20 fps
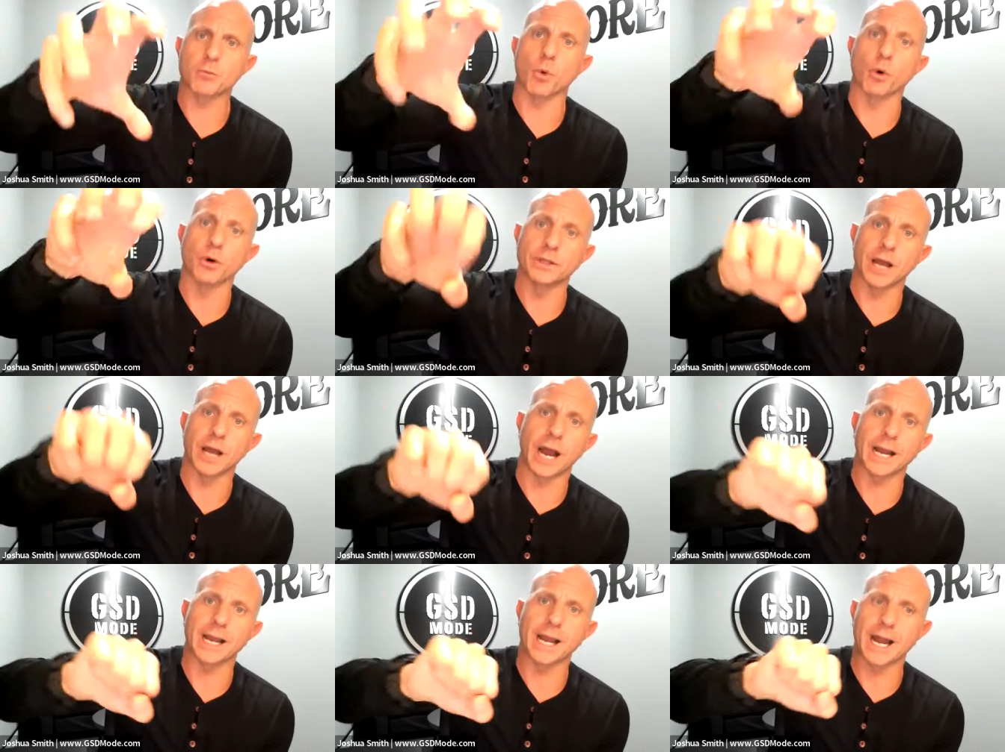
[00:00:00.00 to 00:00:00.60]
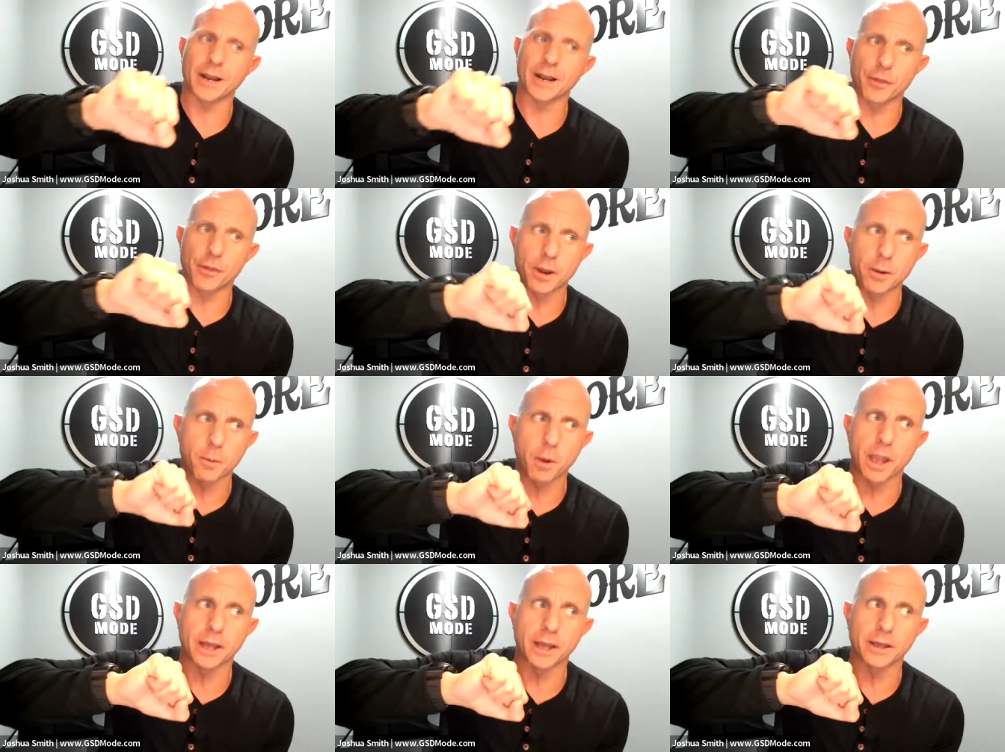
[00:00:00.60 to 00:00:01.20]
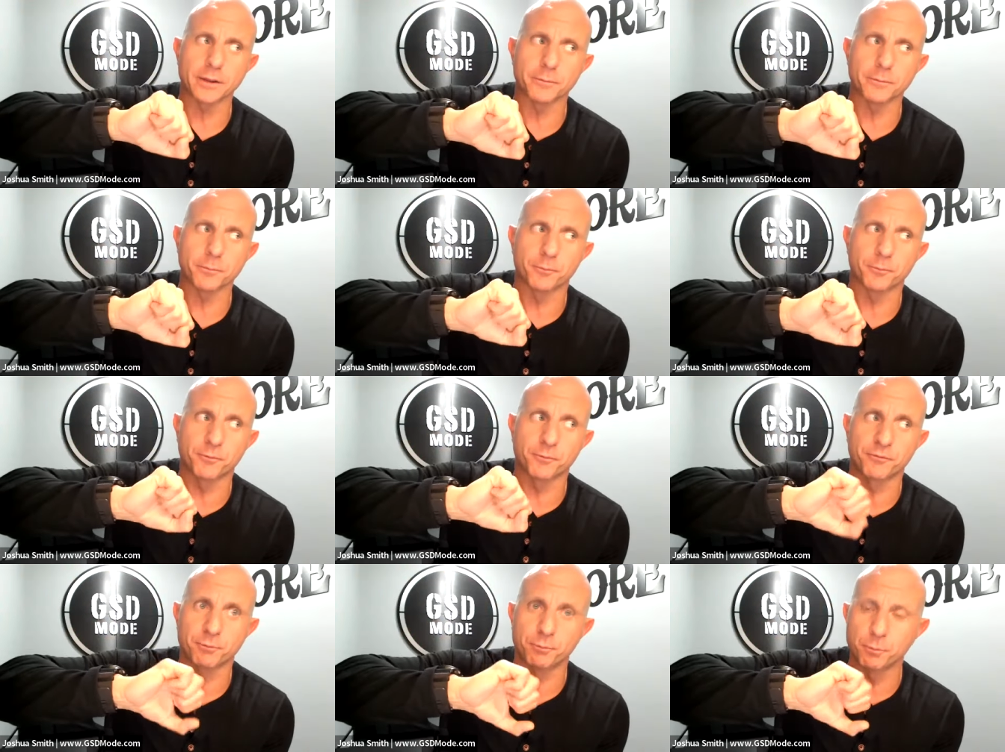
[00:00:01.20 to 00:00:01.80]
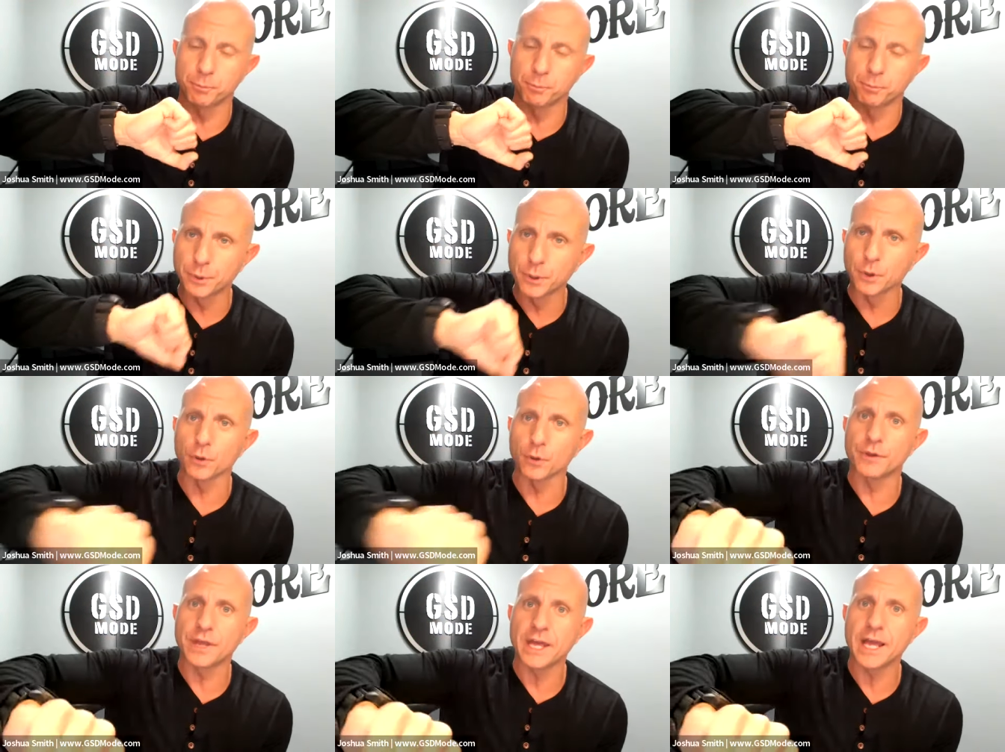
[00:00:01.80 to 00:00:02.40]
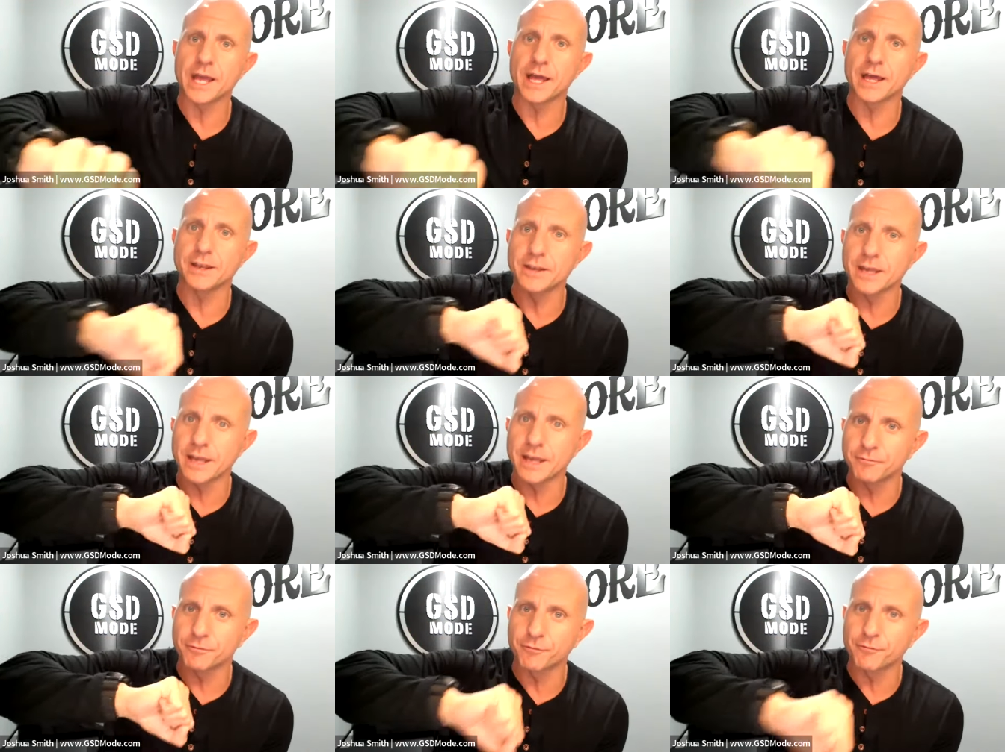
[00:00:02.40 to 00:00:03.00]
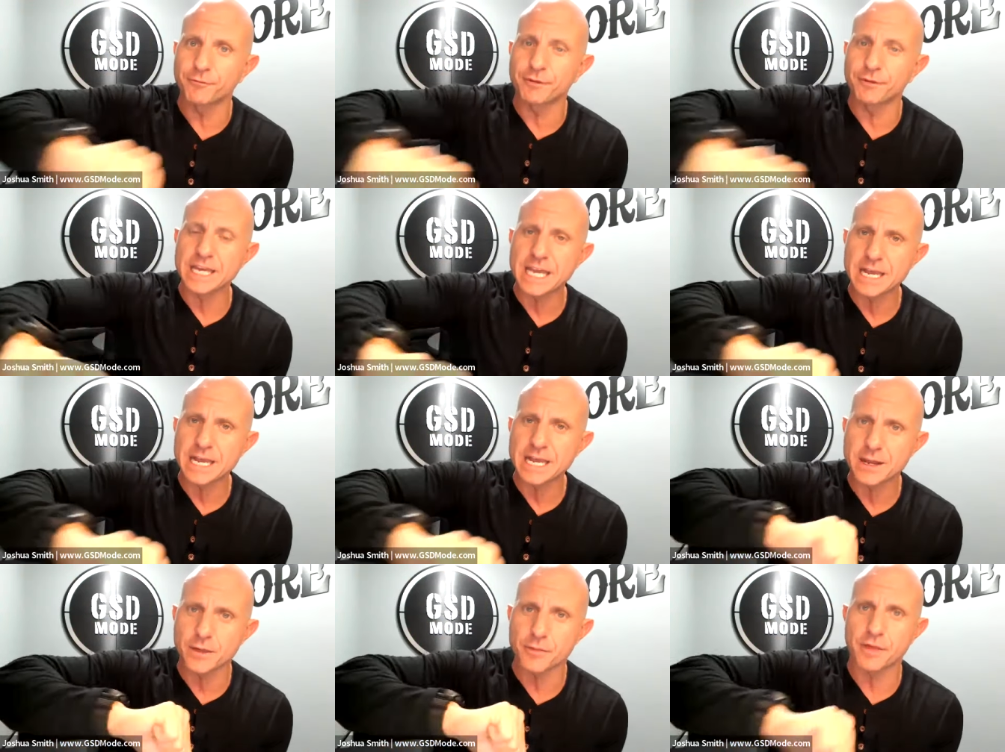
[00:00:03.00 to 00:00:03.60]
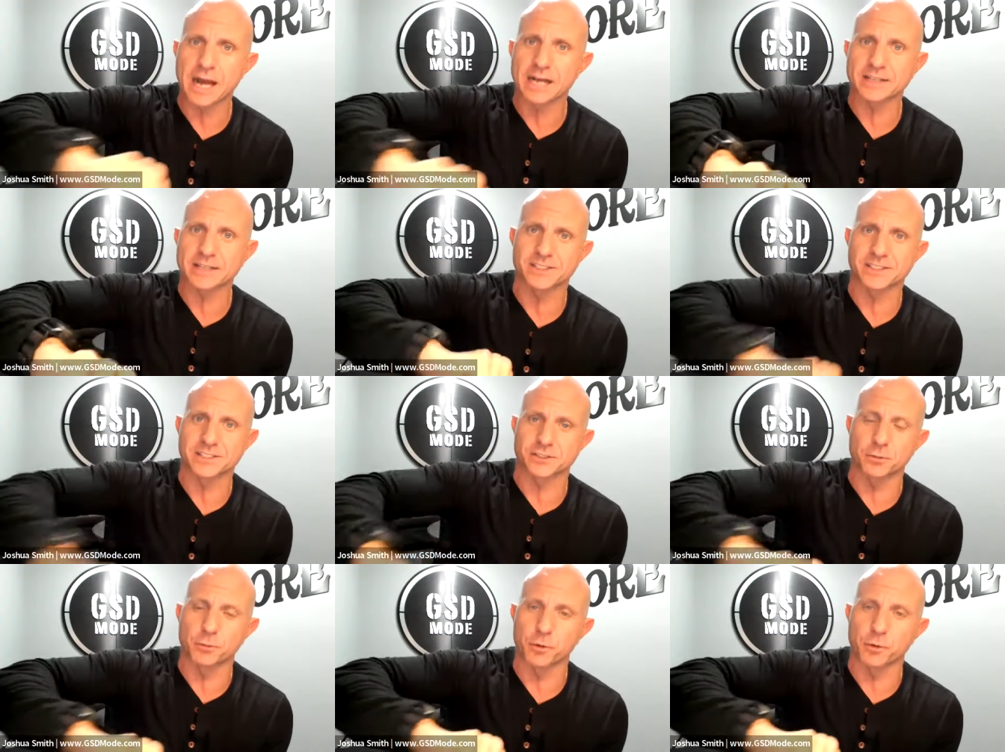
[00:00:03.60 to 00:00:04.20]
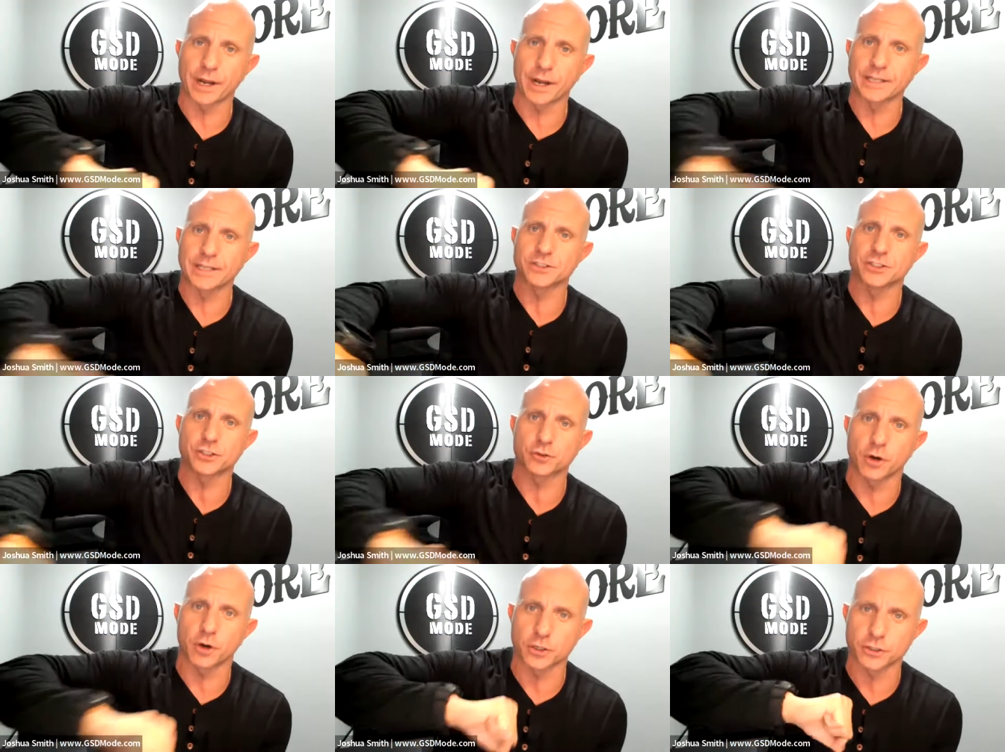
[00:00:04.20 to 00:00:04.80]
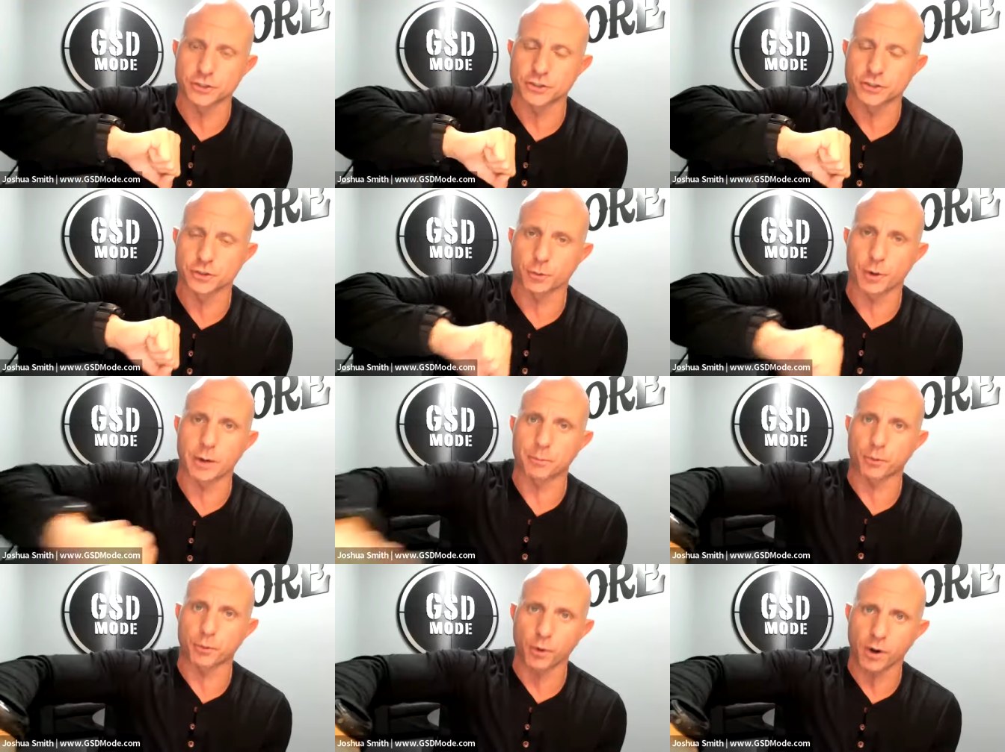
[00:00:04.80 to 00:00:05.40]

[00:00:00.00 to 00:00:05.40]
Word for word: Well, I got to then eh, build in and feed that system the right instructions, the right